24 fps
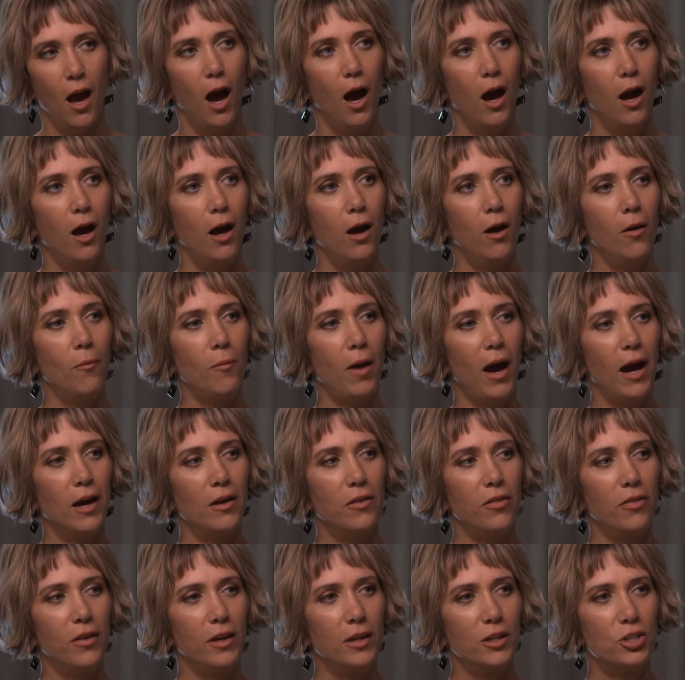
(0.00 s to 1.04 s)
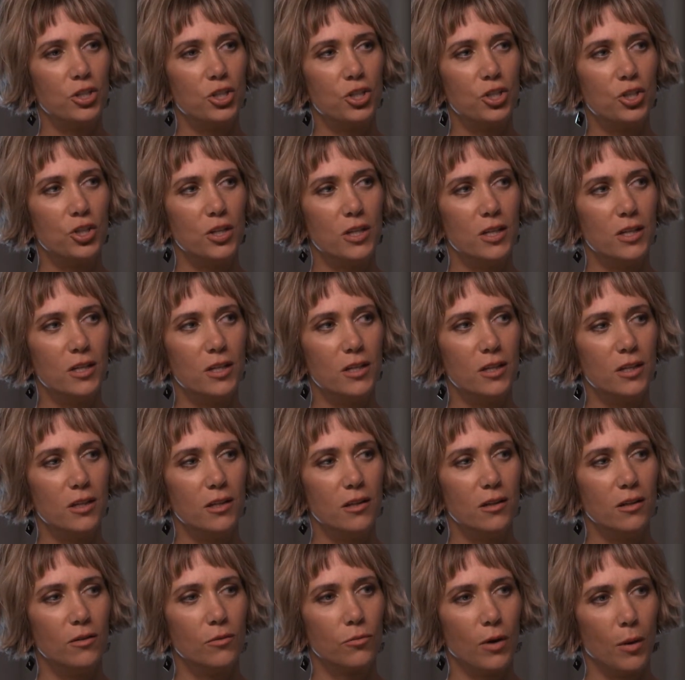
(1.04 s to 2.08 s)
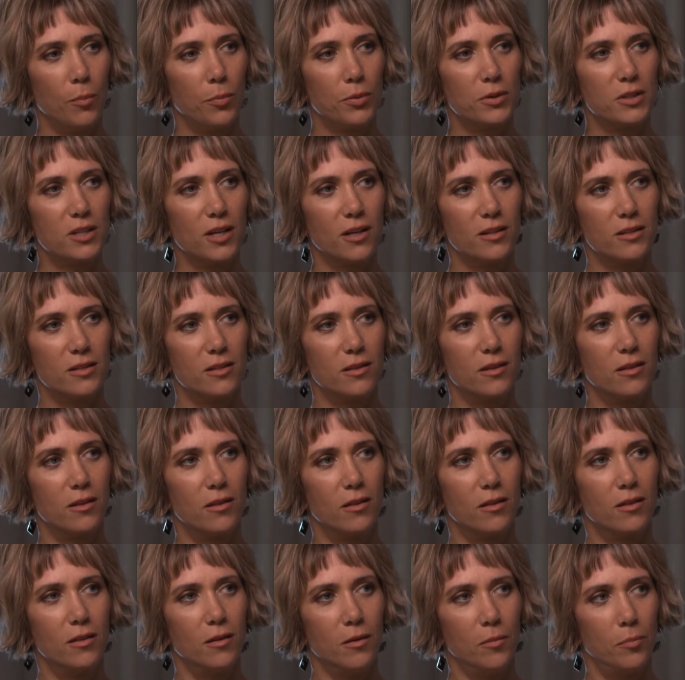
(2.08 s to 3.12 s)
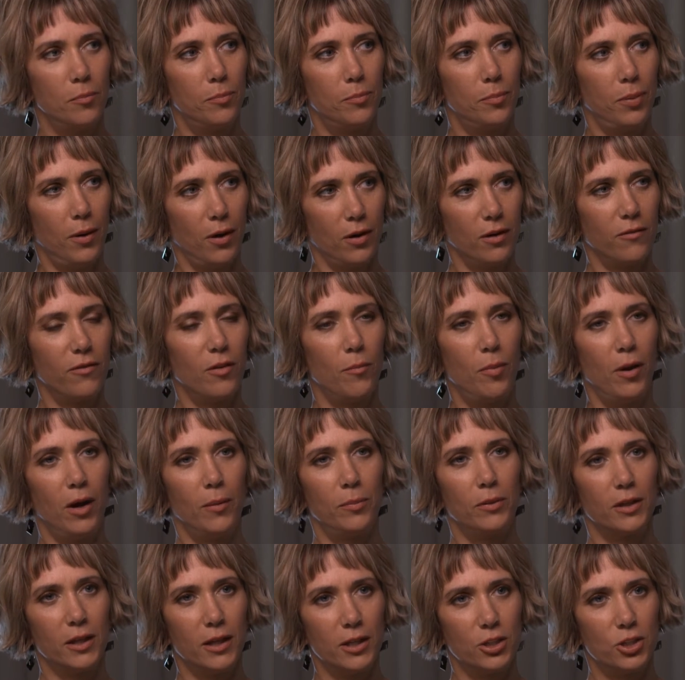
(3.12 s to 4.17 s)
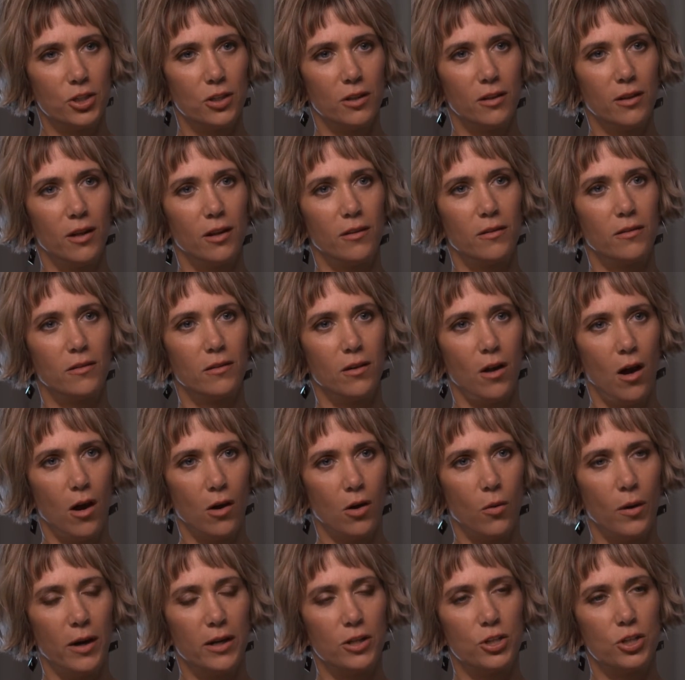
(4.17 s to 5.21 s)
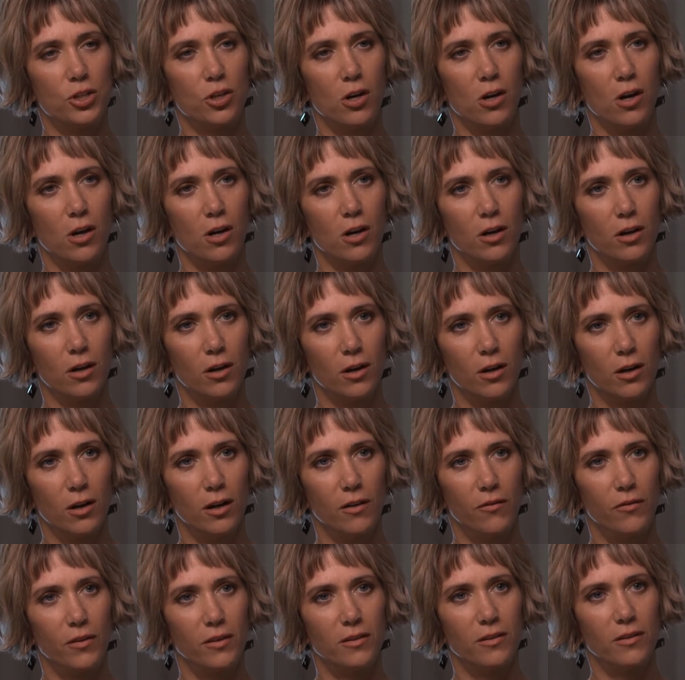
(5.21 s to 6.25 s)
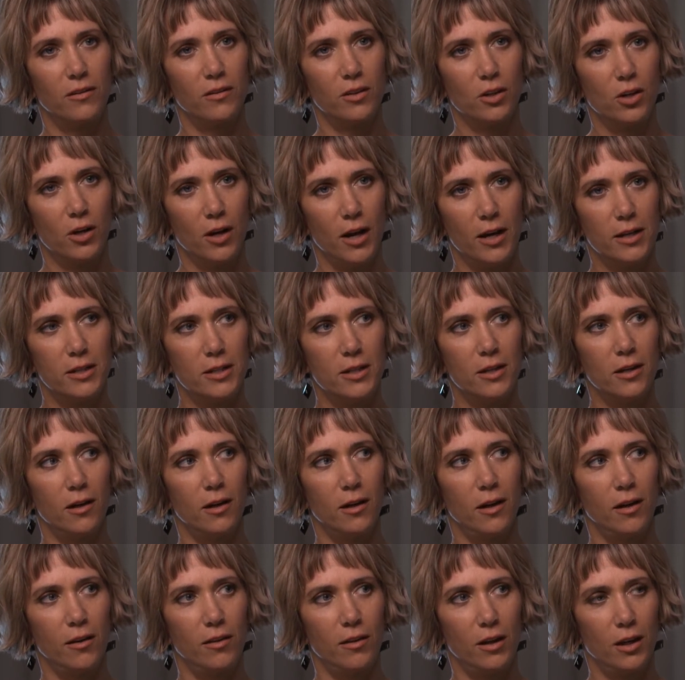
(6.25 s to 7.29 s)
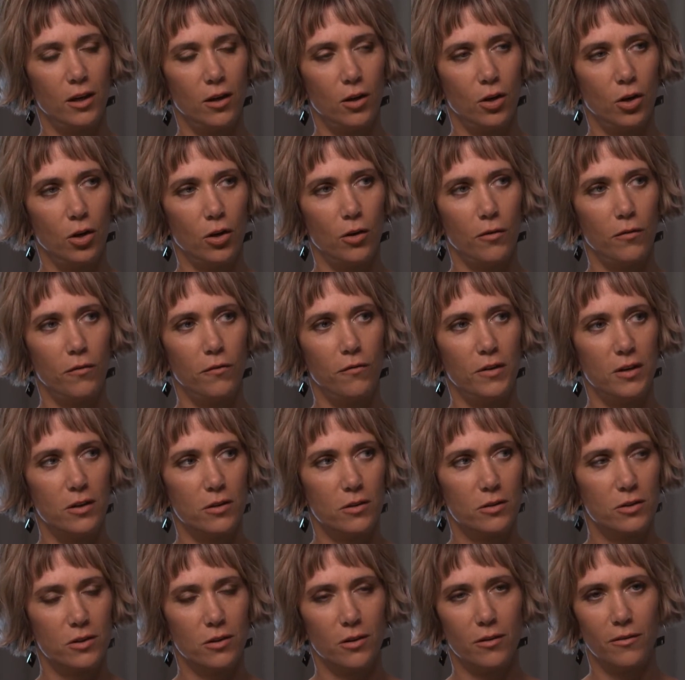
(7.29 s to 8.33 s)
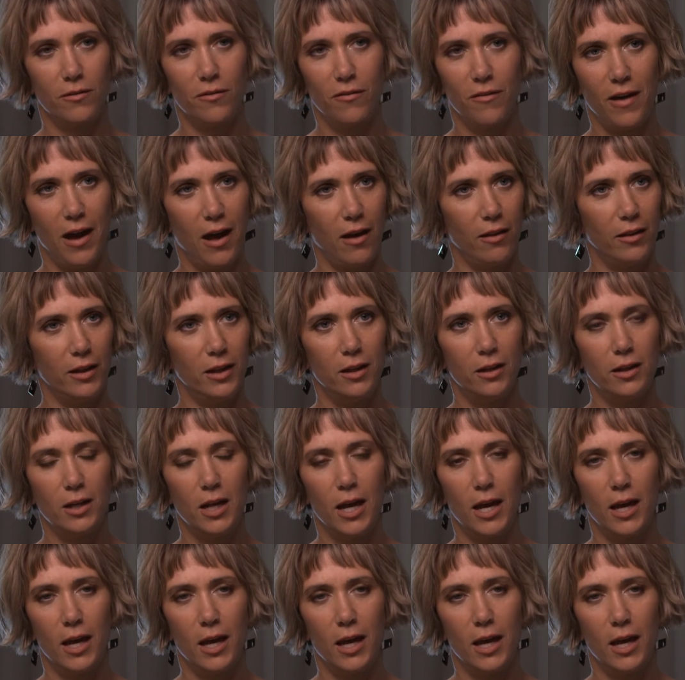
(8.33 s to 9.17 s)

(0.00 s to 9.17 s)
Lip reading: I think she represents the part of the population that's not quite sure if this is a good idea, and I think her fears are valid.